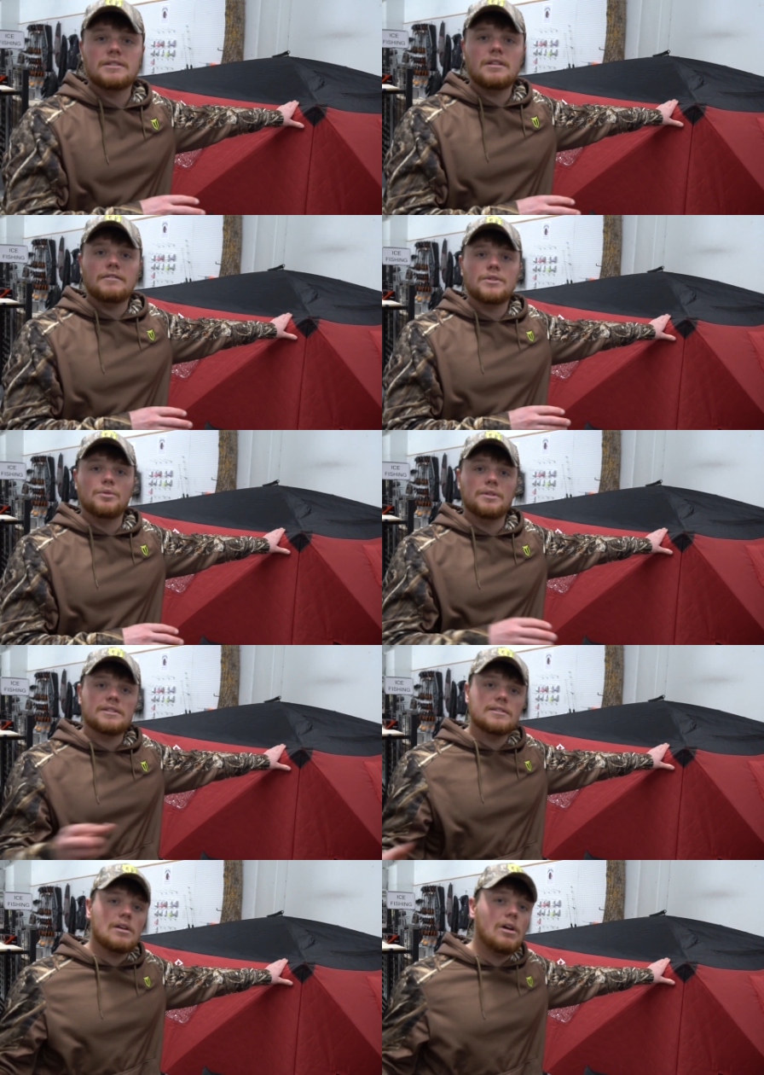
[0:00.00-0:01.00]
stuff too. This
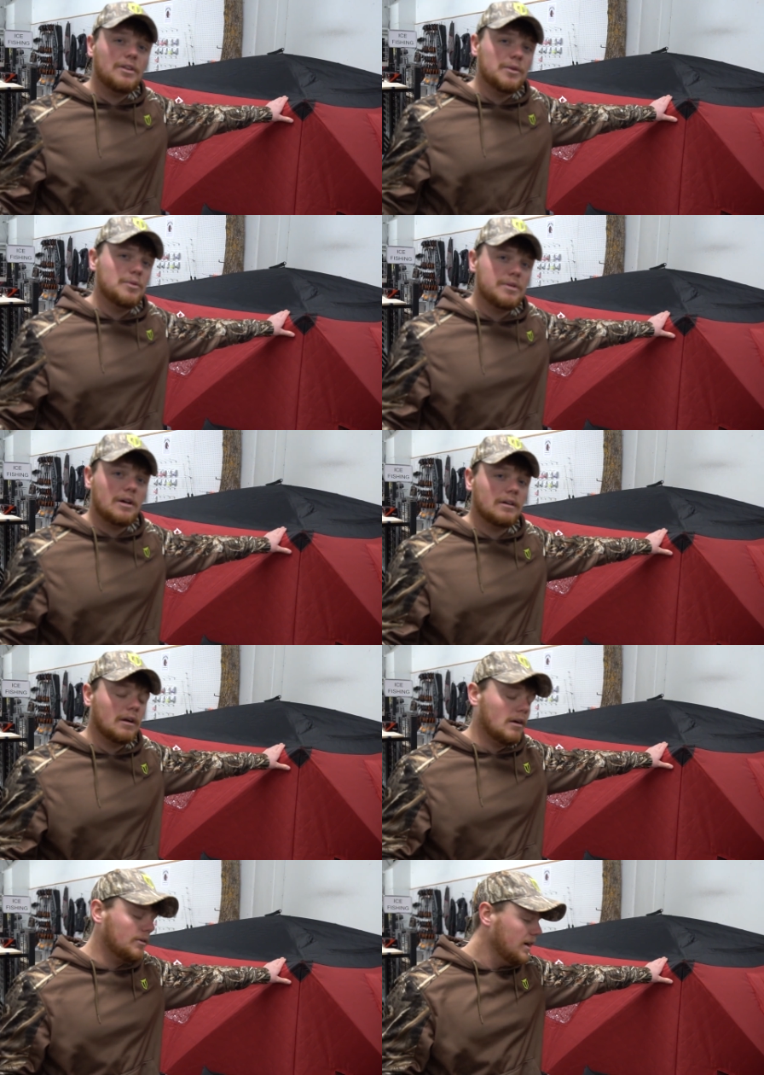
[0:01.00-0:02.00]
is all new to
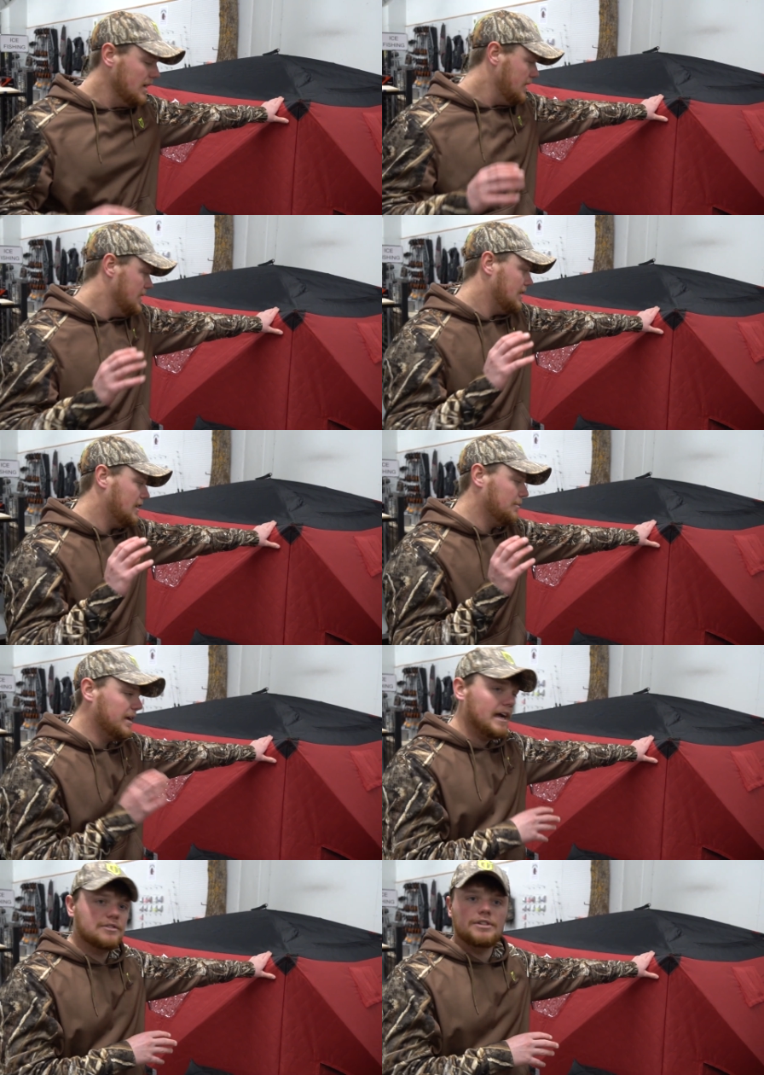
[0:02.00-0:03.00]
Underground. Um,
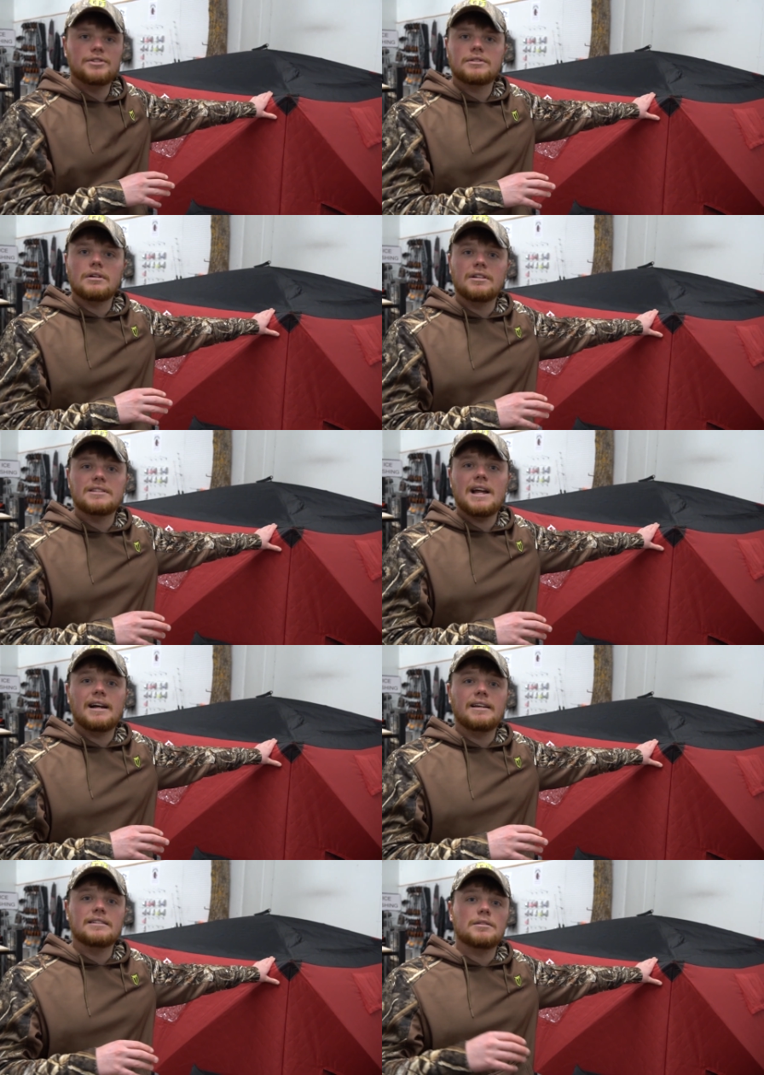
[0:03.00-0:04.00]
they actually just started
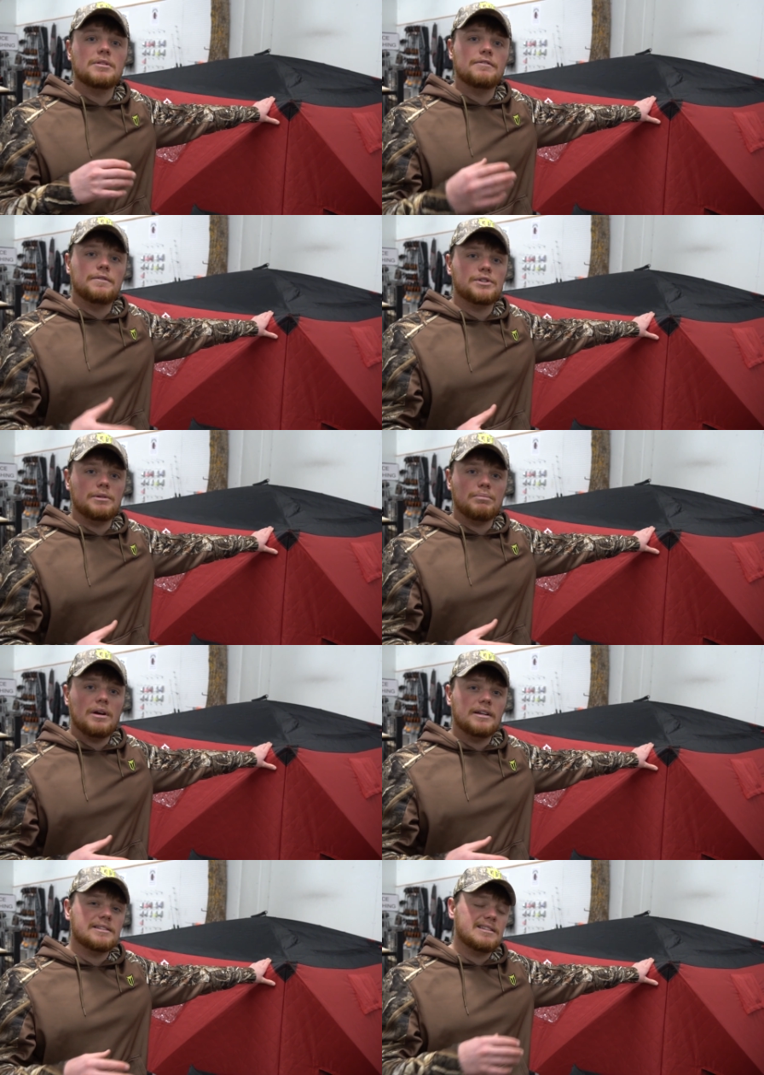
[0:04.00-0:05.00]
stocking some of the fishing
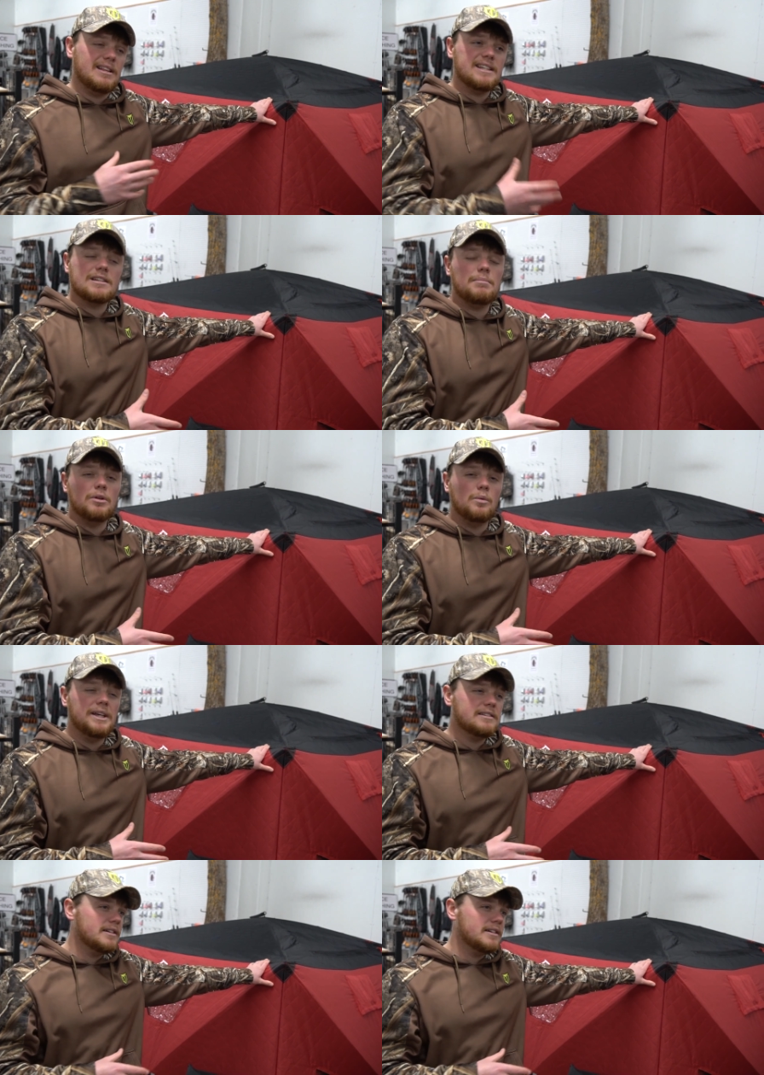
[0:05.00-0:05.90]
products the last couple of weeks